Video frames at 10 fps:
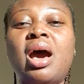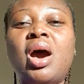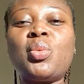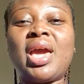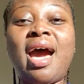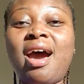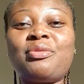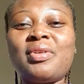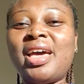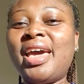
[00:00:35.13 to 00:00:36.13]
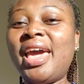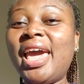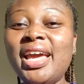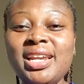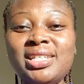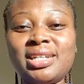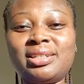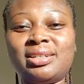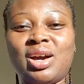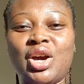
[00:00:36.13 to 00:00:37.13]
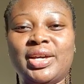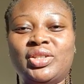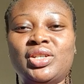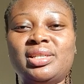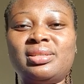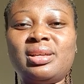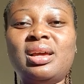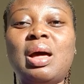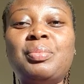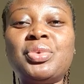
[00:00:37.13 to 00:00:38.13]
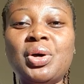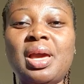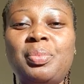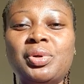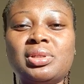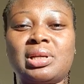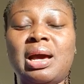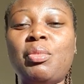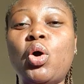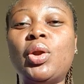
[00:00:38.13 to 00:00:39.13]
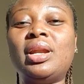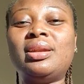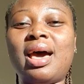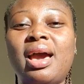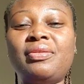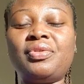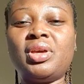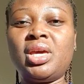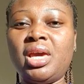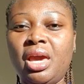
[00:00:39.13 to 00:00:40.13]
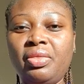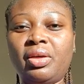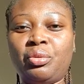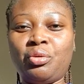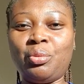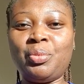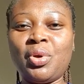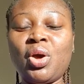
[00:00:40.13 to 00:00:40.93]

we have any technical hitches and I'm not able to come on live in the group